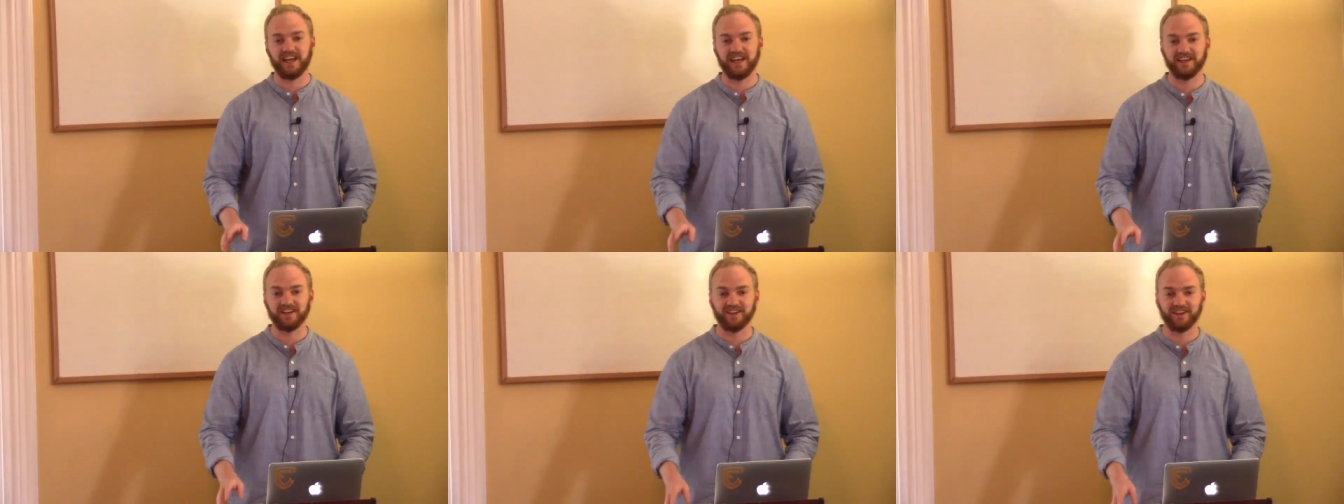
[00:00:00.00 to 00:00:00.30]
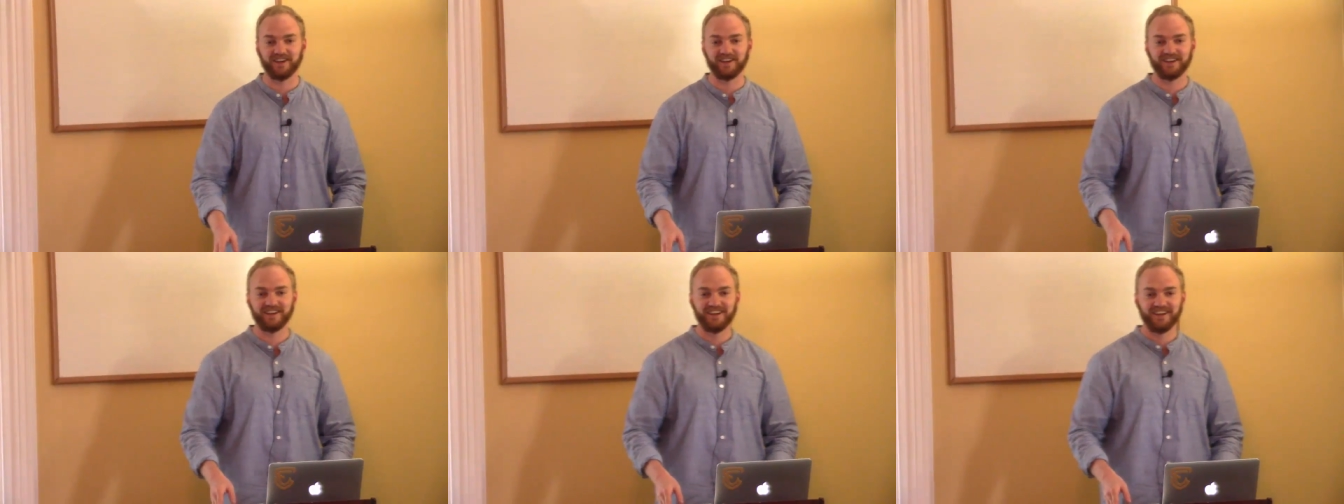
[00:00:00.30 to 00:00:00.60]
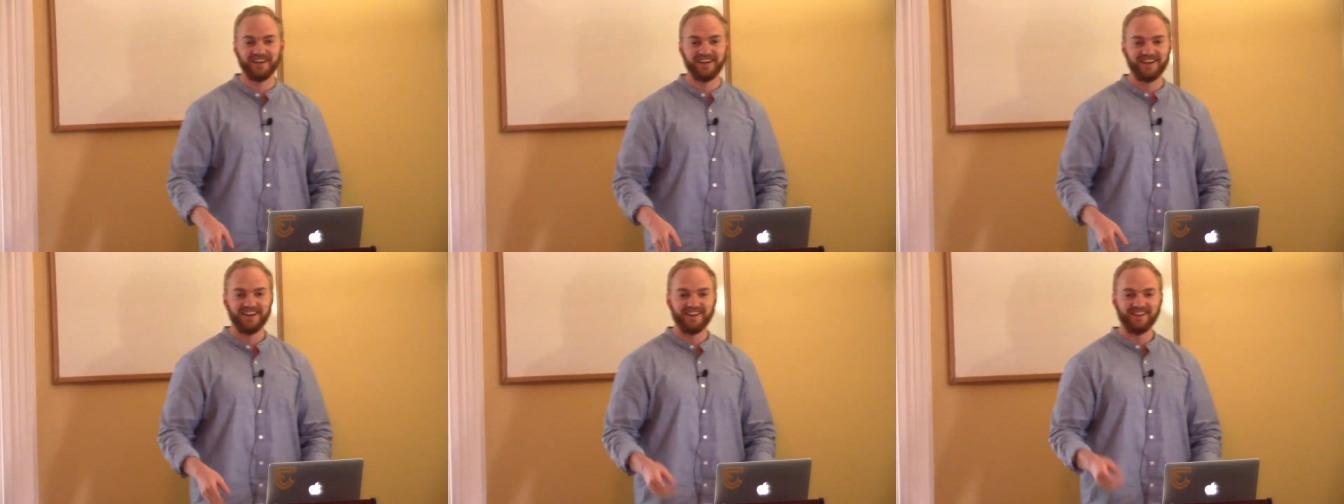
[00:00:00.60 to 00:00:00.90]
anger.
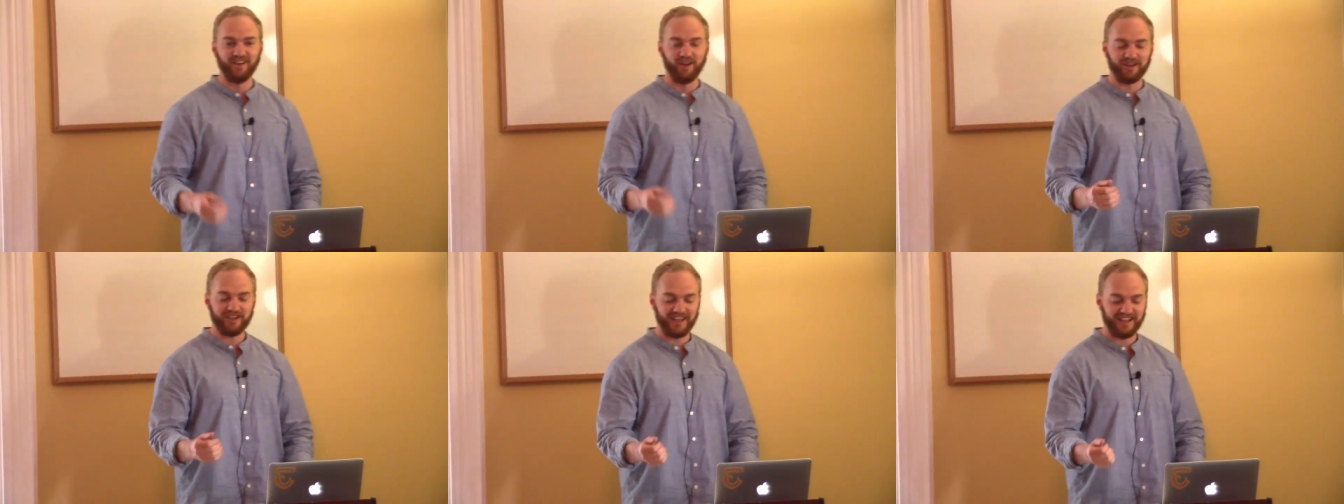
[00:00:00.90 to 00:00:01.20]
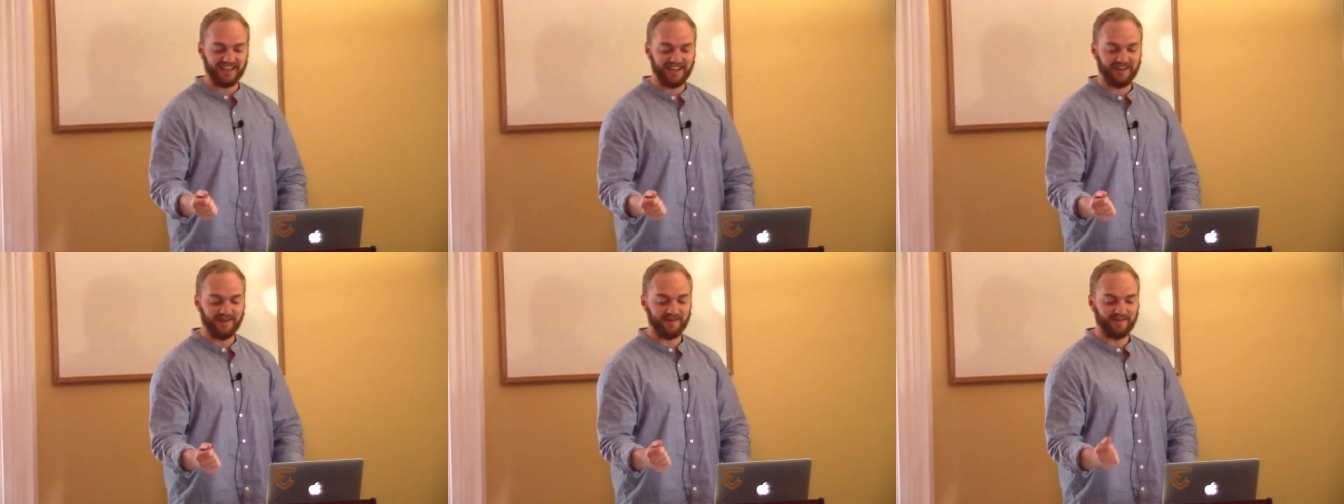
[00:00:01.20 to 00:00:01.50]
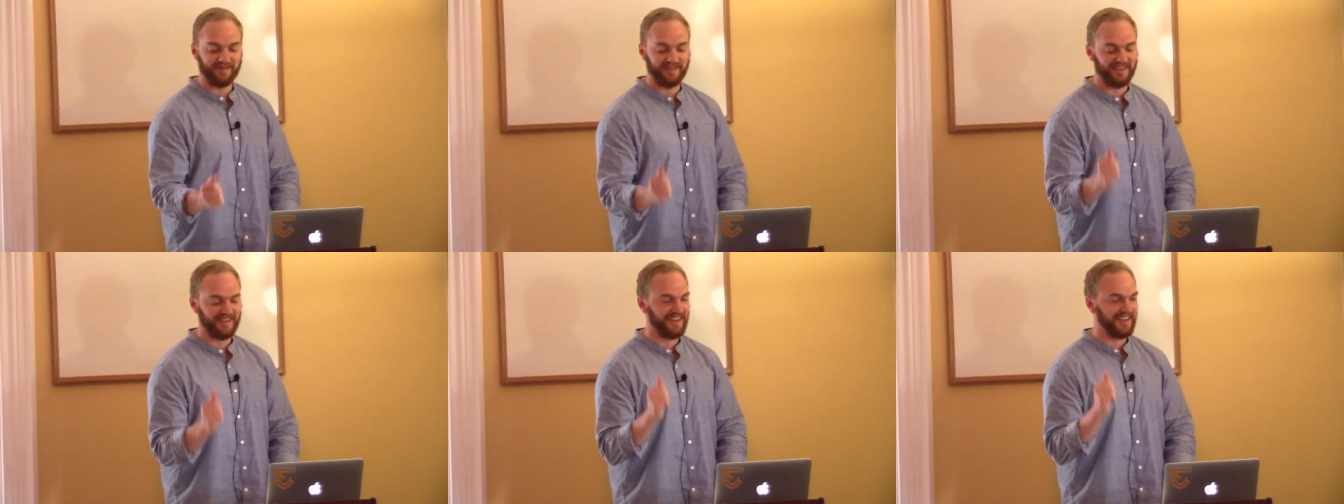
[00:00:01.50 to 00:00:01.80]
Look at
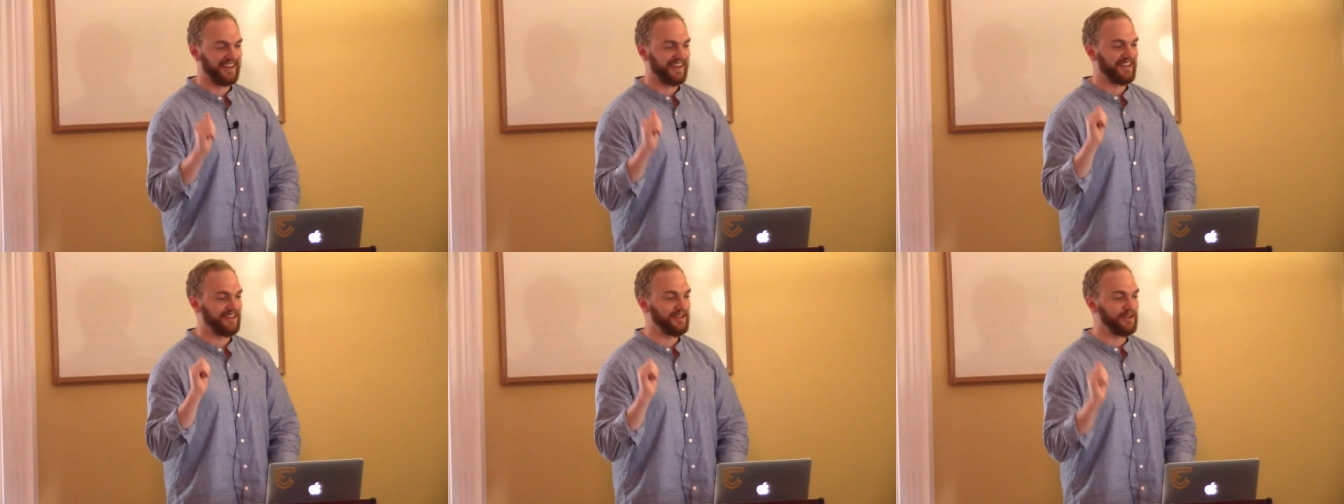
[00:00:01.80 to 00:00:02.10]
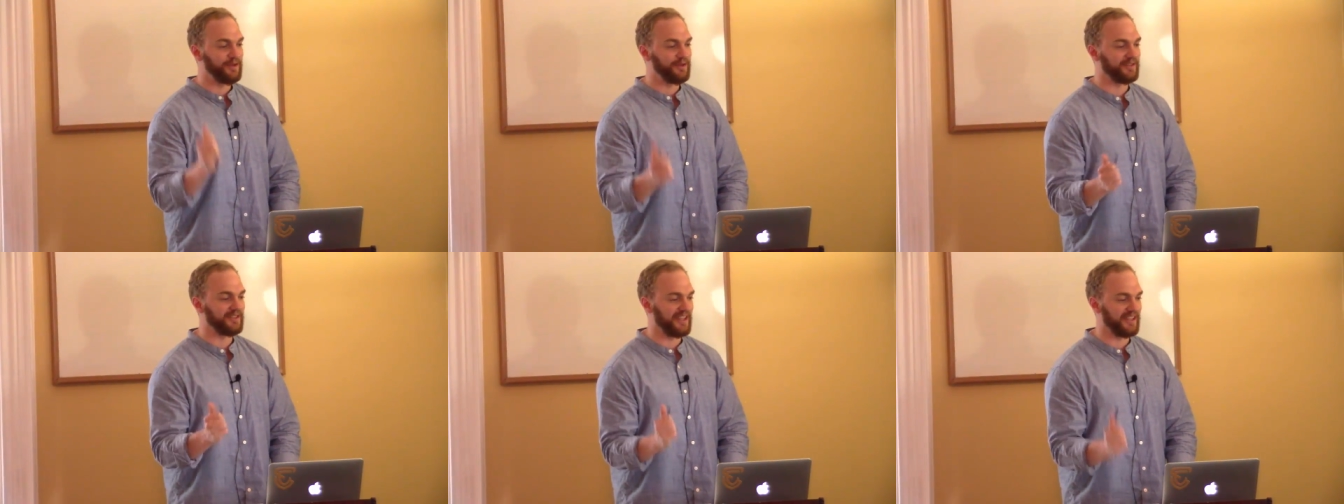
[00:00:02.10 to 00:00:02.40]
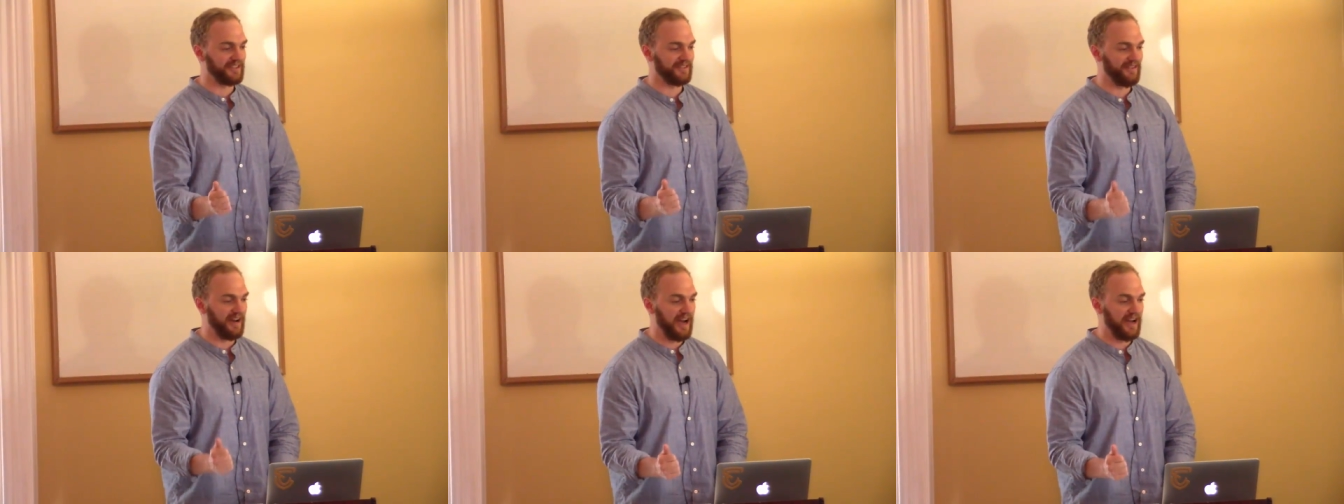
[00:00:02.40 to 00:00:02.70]
him use
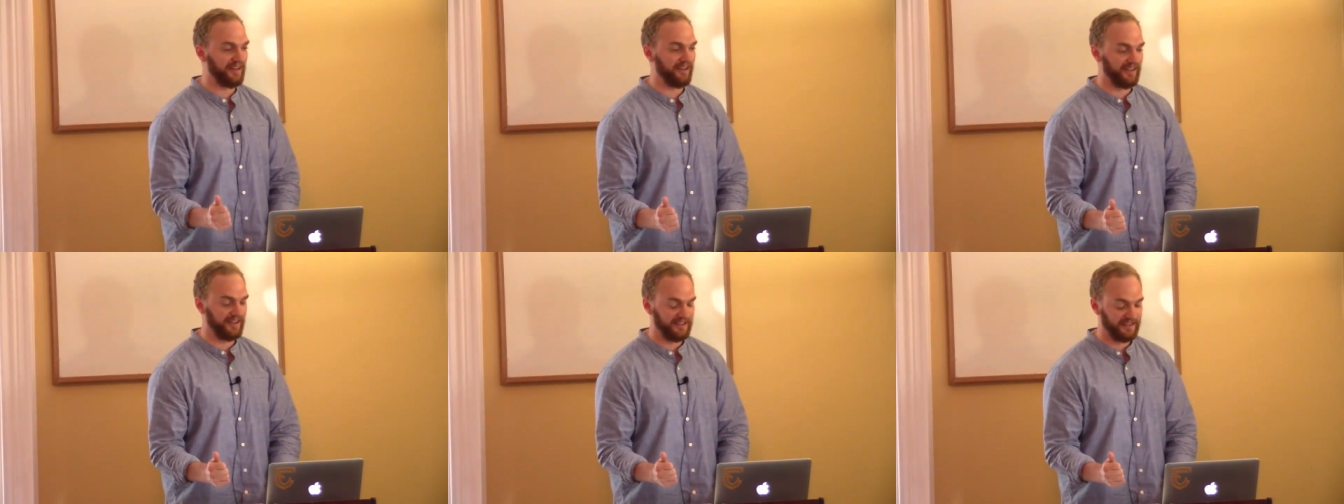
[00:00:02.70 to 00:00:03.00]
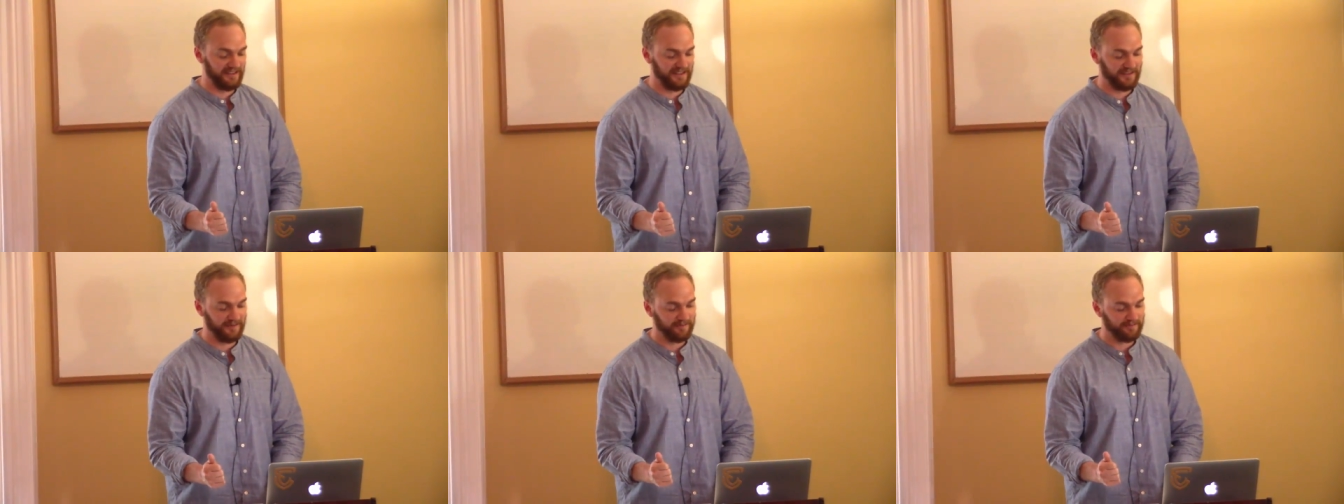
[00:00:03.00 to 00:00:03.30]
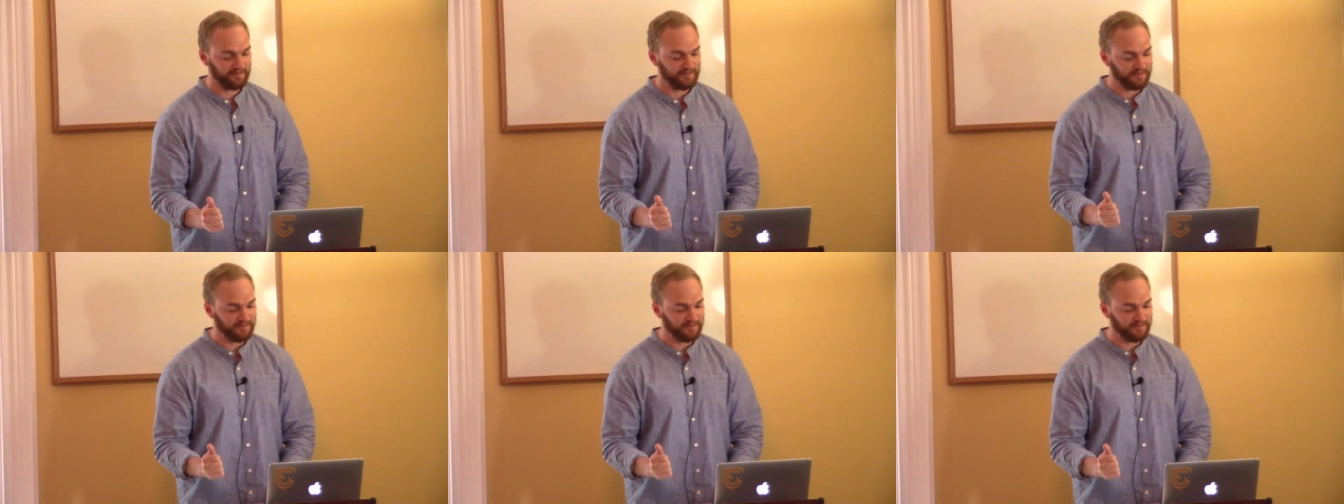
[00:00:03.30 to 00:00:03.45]
this violence.